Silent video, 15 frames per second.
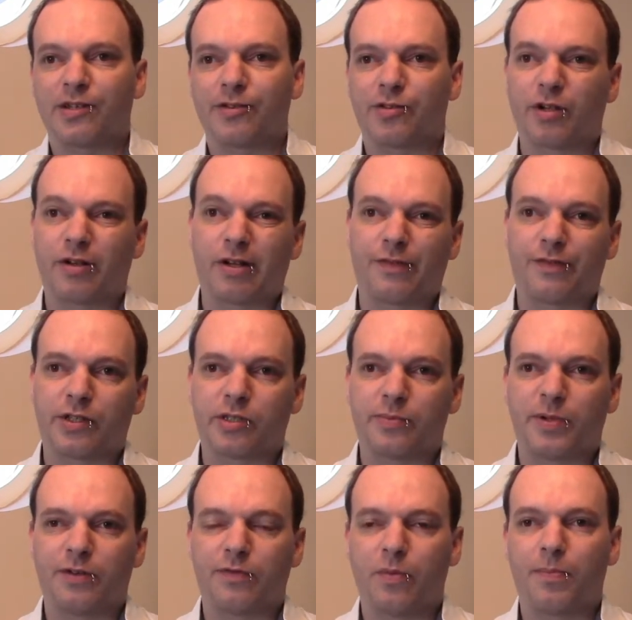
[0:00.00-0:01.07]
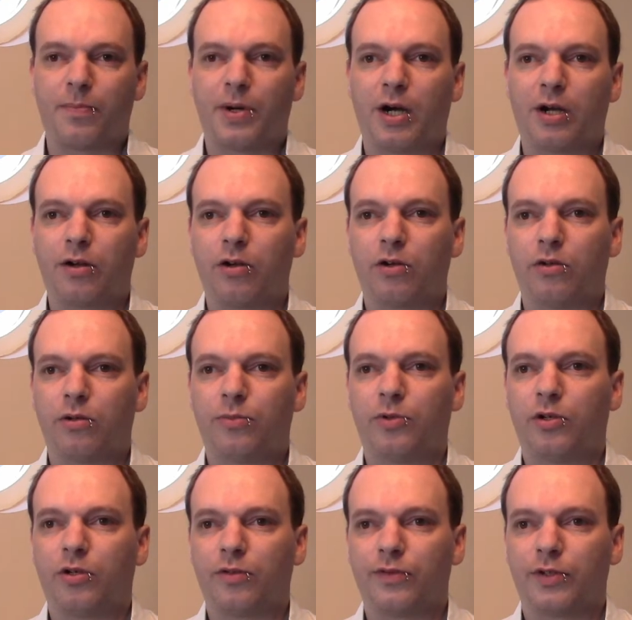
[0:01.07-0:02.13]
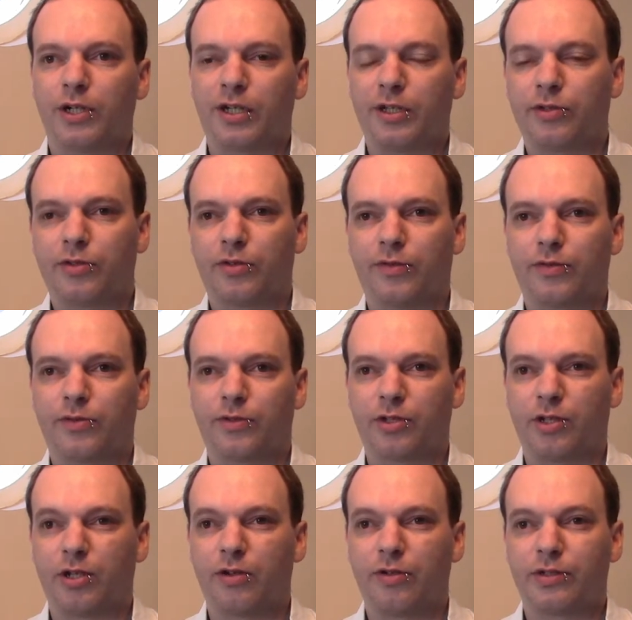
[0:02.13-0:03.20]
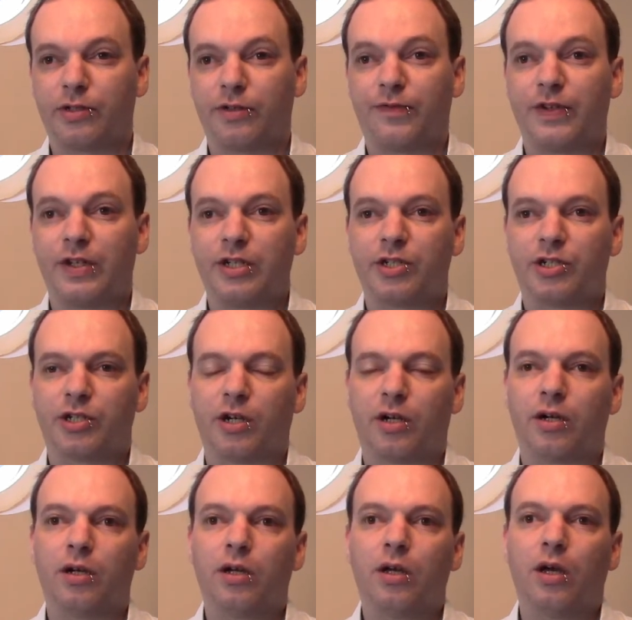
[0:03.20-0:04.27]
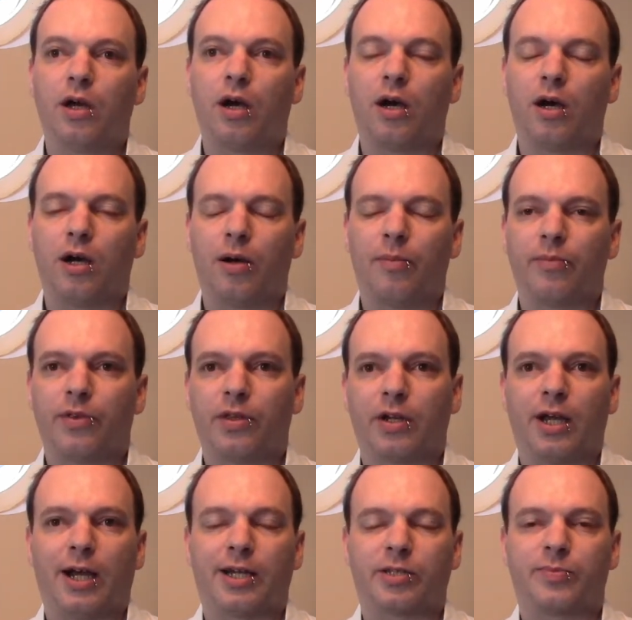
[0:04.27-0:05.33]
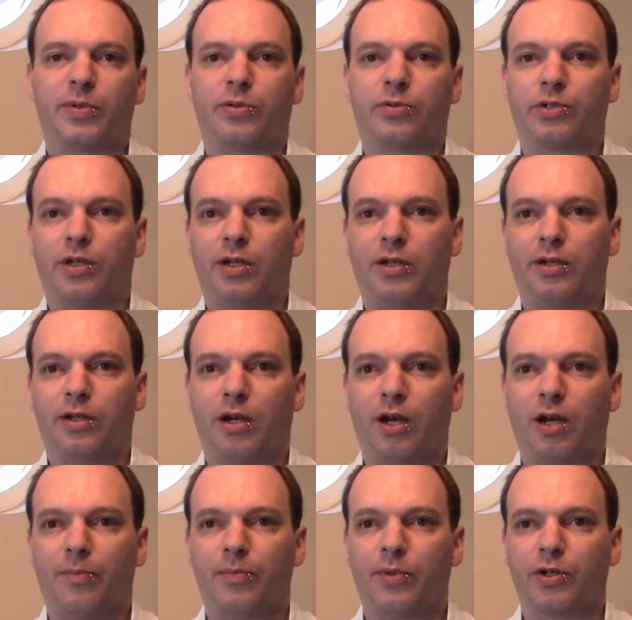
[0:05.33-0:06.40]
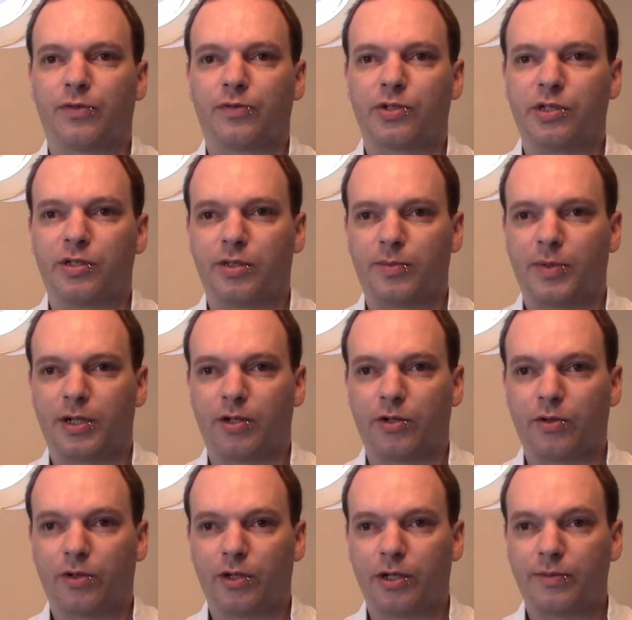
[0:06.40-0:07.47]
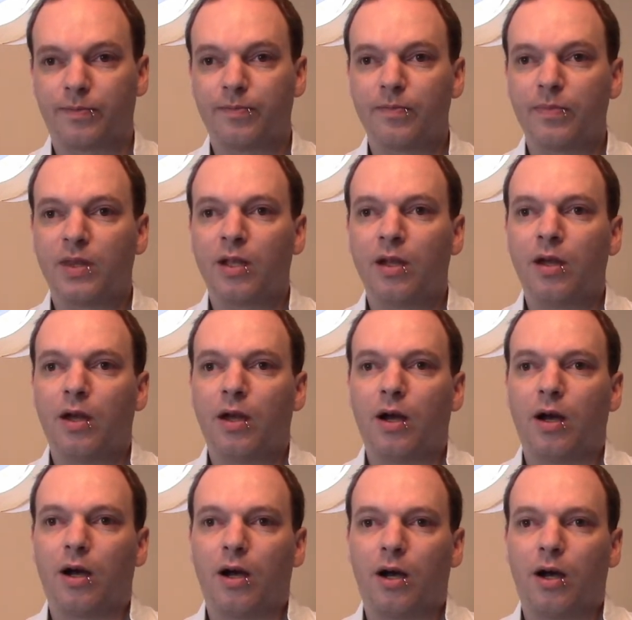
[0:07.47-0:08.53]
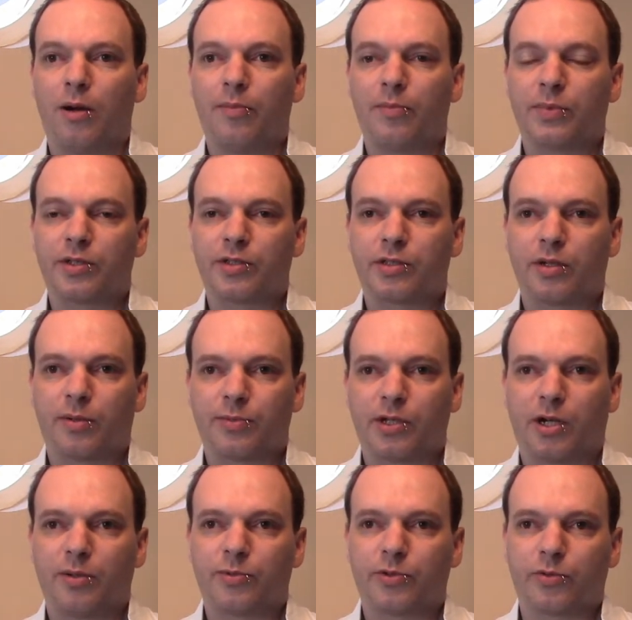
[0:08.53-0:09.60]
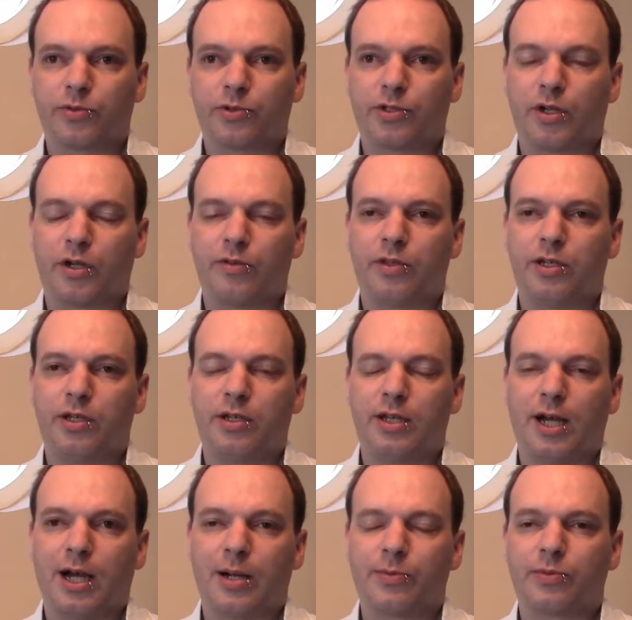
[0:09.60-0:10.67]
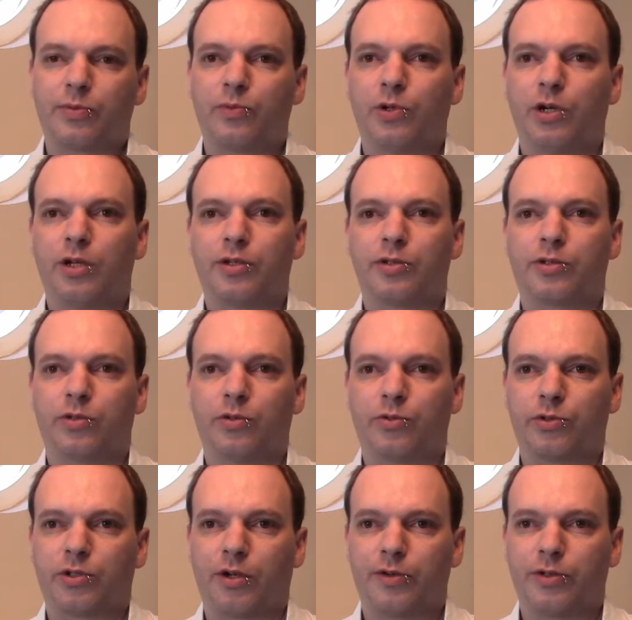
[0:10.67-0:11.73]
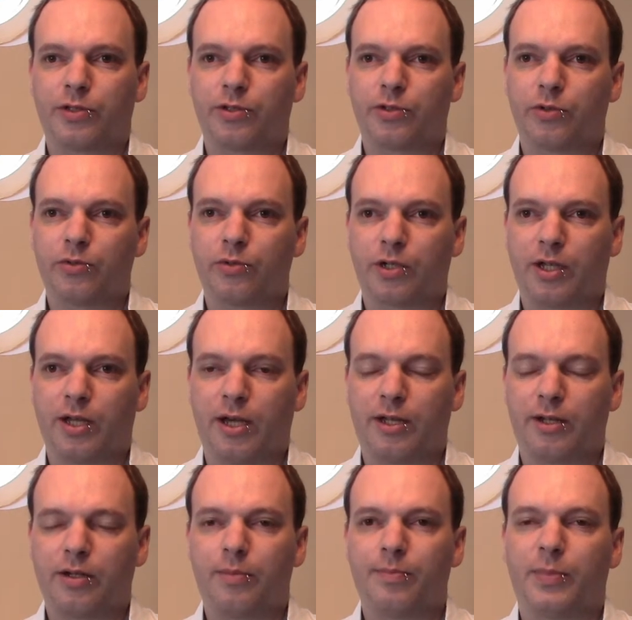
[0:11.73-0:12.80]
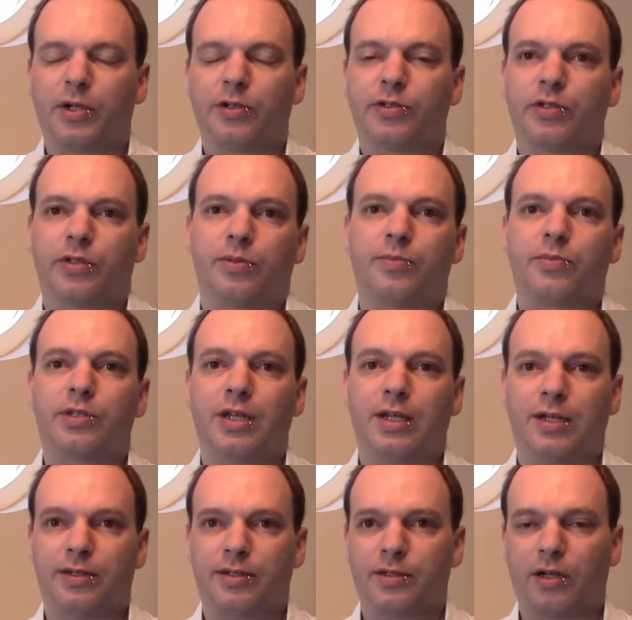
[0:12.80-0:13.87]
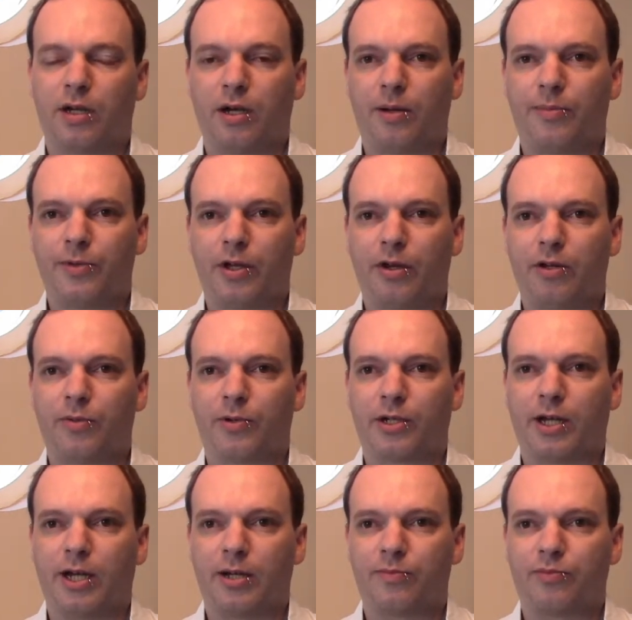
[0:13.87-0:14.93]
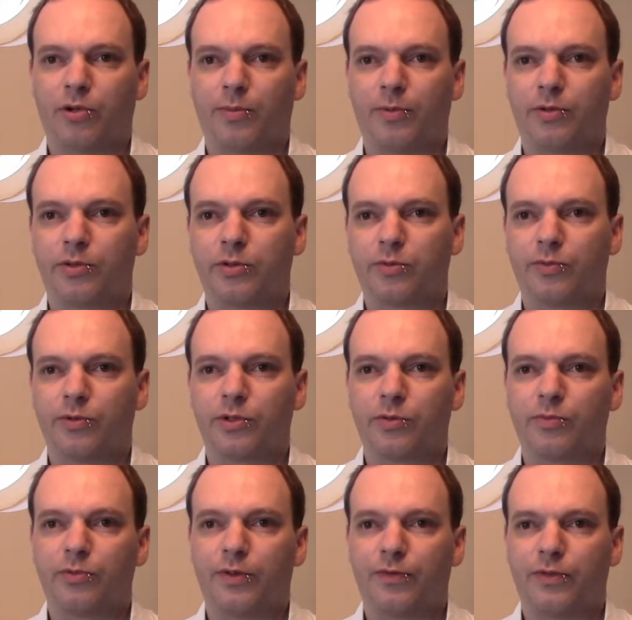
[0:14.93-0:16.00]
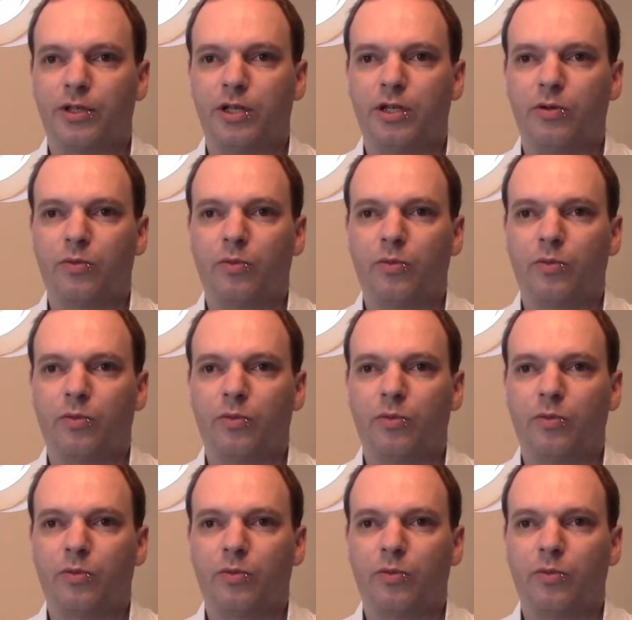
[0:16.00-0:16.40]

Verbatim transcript: don't know if that's a bit of a bug or more of a sort of security feature um, that it has built in, um, but obviously it's a bit annoying. Um, sometimes also the apps weren't auto installed again. Most of them did. Um, the only one I had problems was with the